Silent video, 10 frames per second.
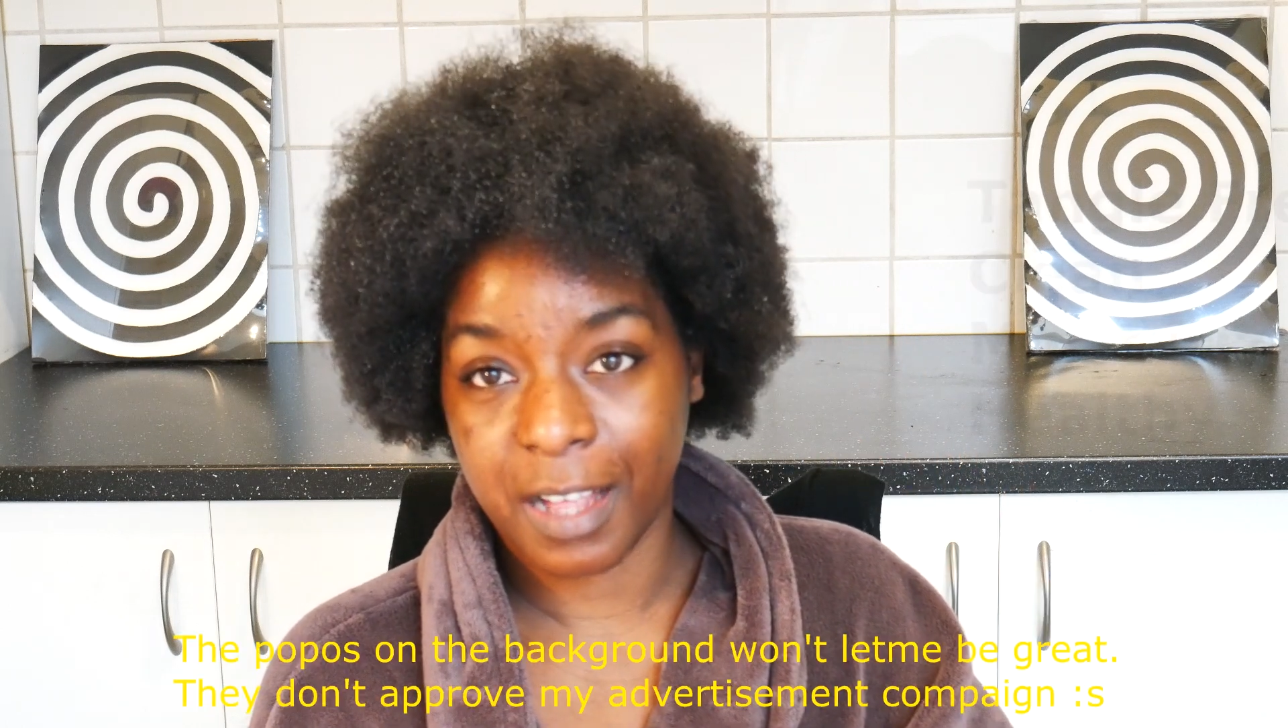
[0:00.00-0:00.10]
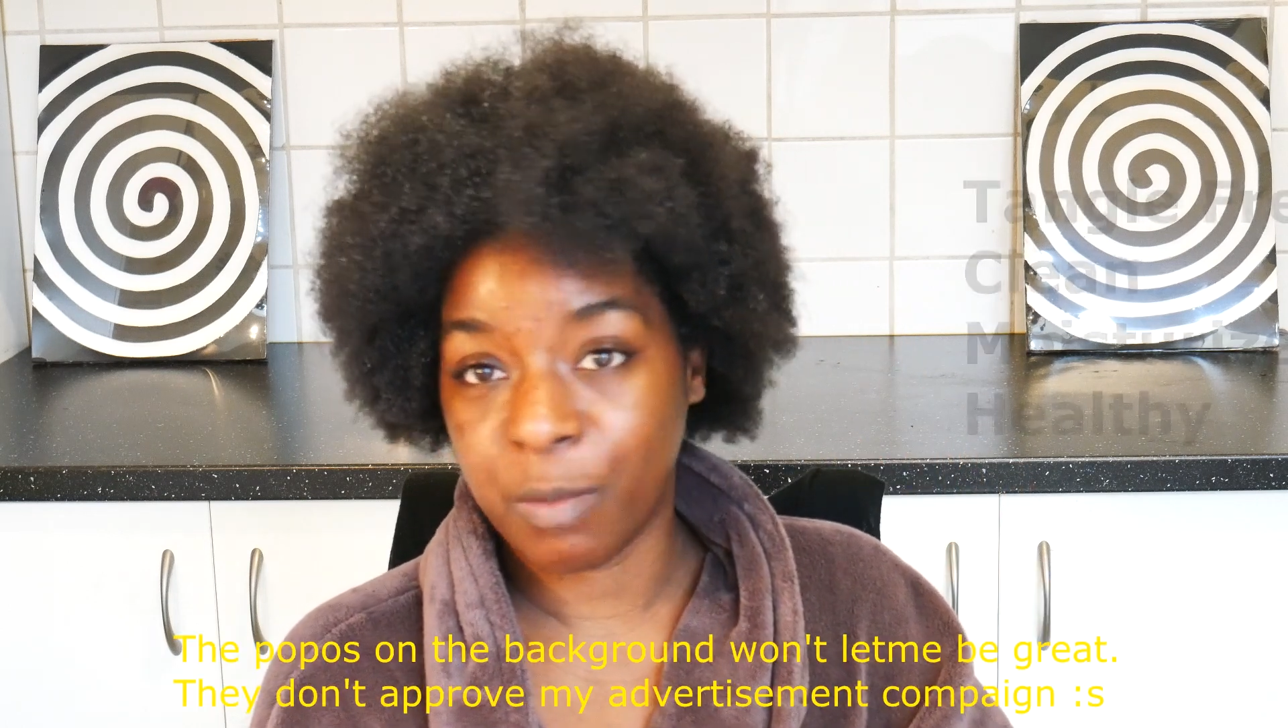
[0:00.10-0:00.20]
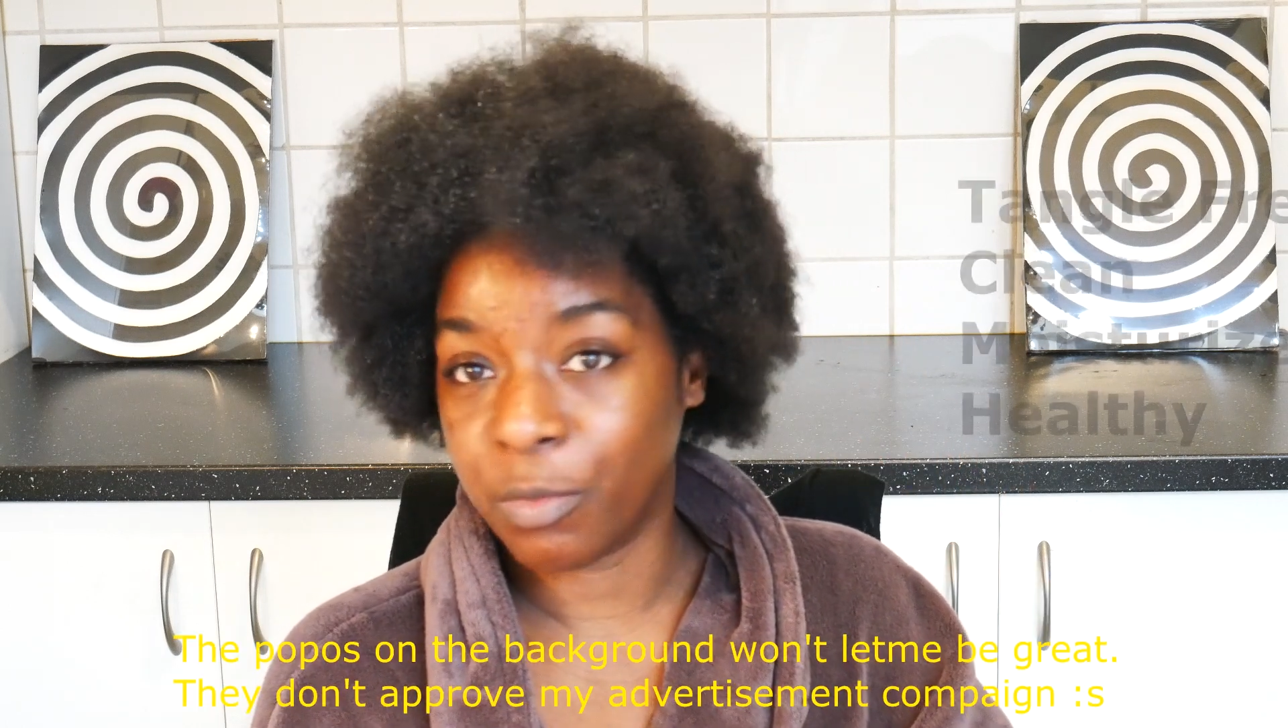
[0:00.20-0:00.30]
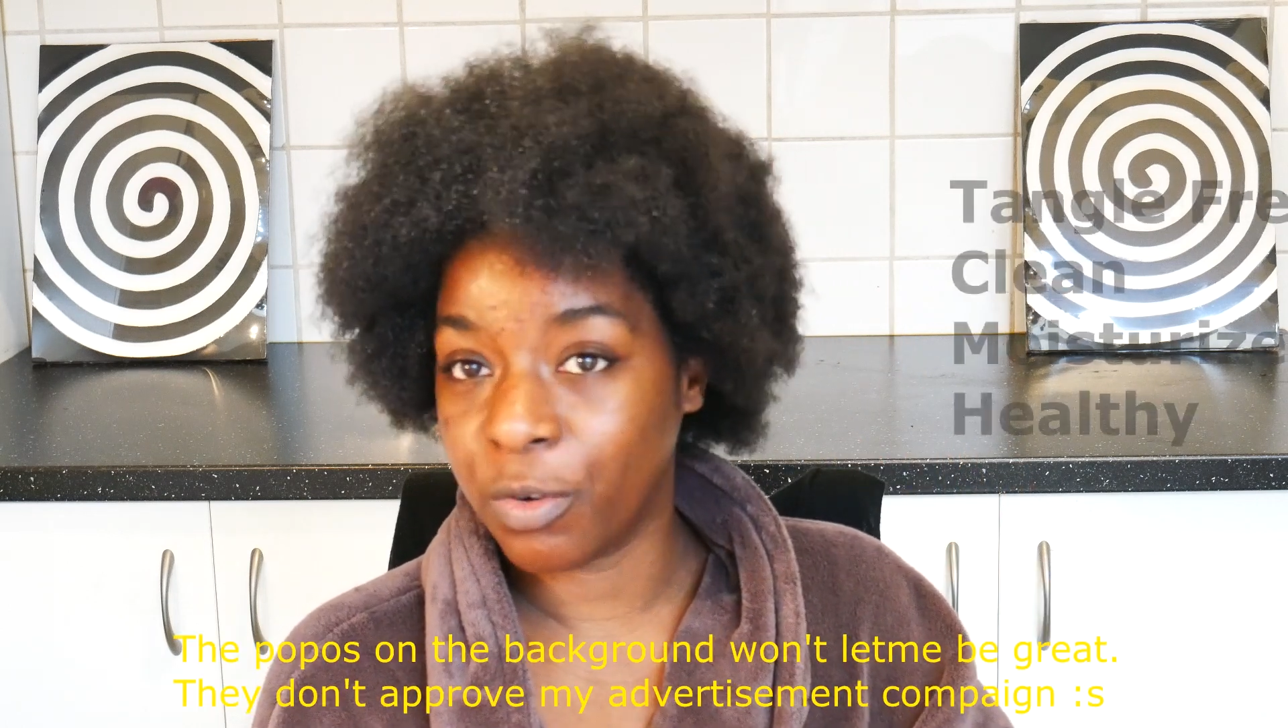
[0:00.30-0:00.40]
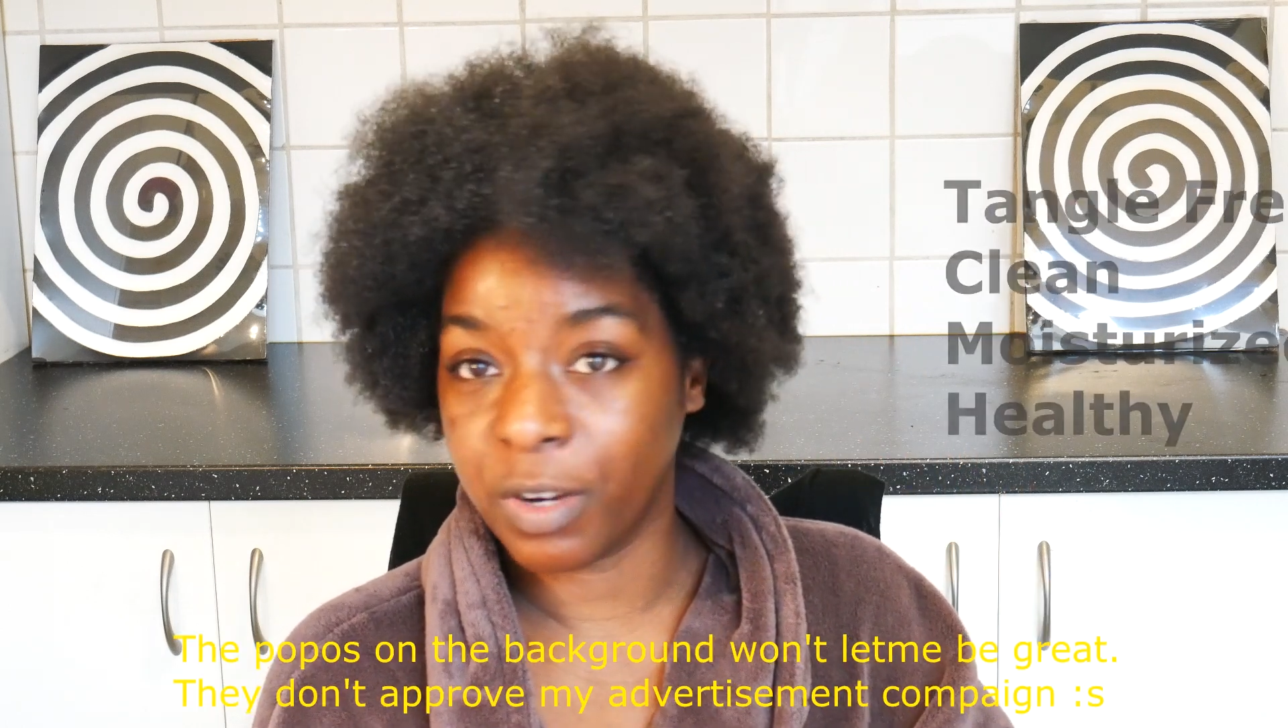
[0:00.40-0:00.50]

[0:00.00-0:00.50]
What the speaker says: I'm